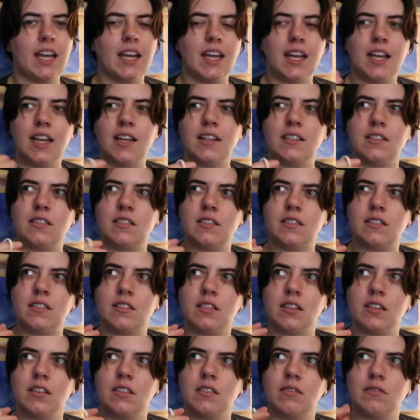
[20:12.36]

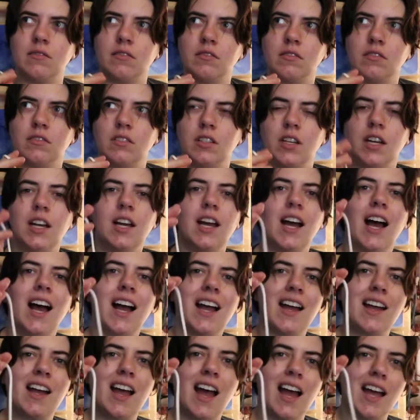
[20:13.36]
it's
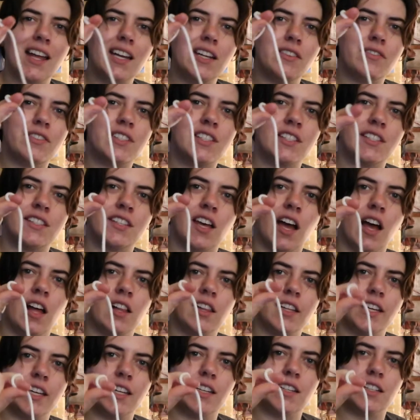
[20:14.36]
kind of
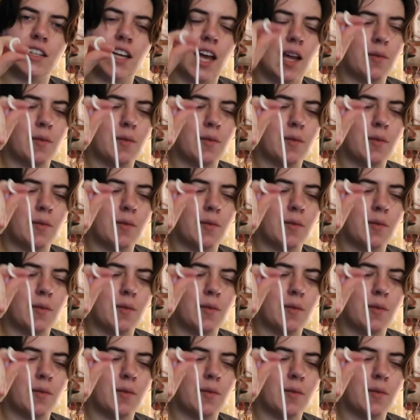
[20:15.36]
solid.